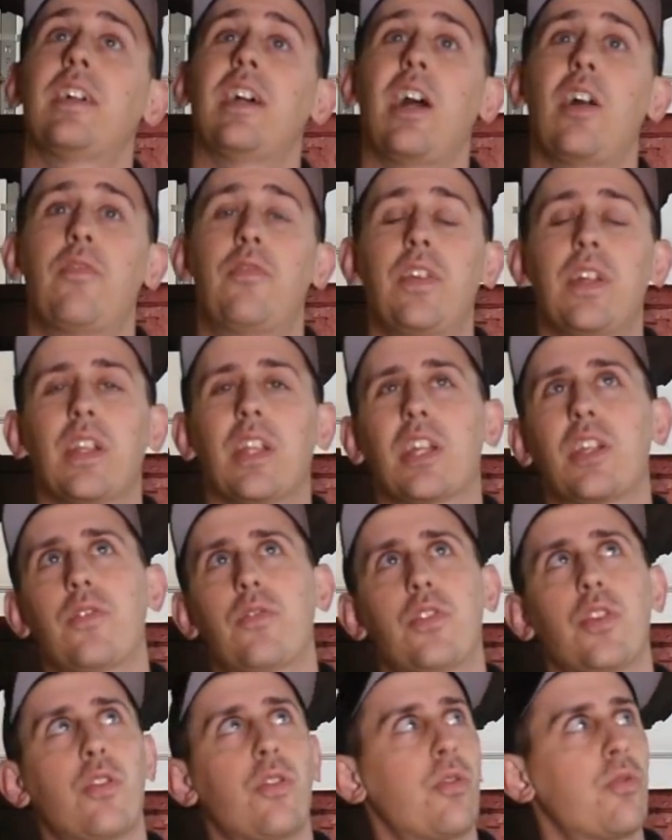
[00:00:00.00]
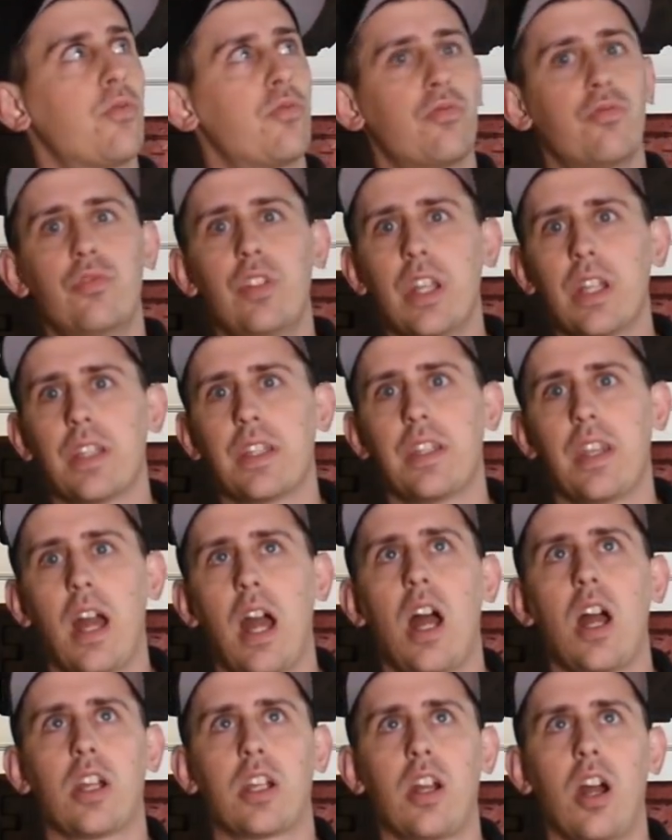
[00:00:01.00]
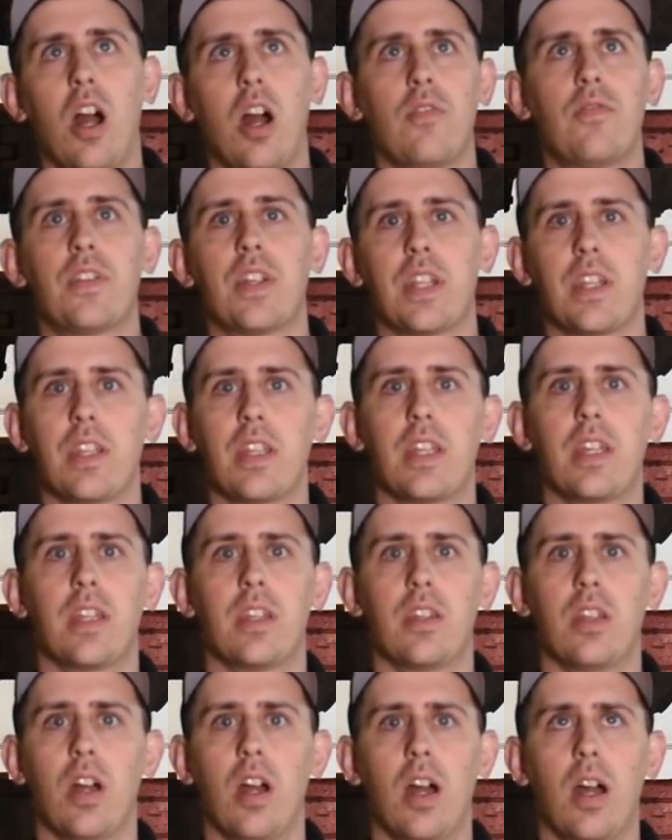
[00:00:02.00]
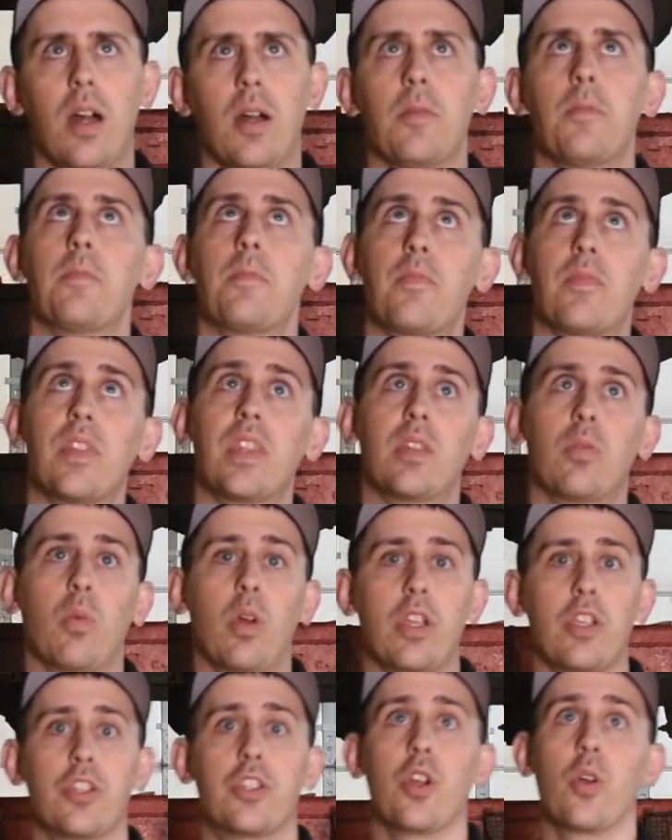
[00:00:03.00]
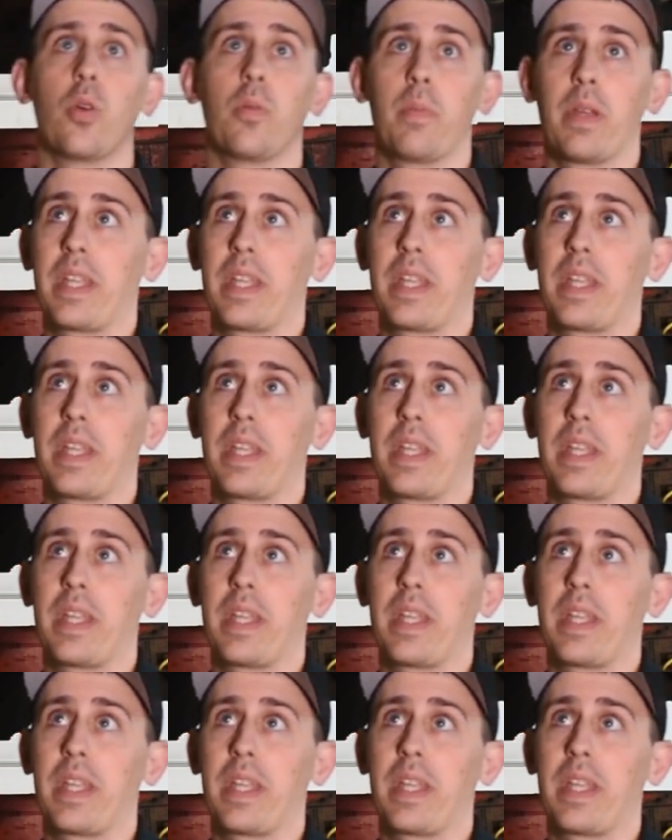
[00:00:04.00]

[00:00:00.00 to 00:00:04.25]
I feel like if you're really not confident in what you're doing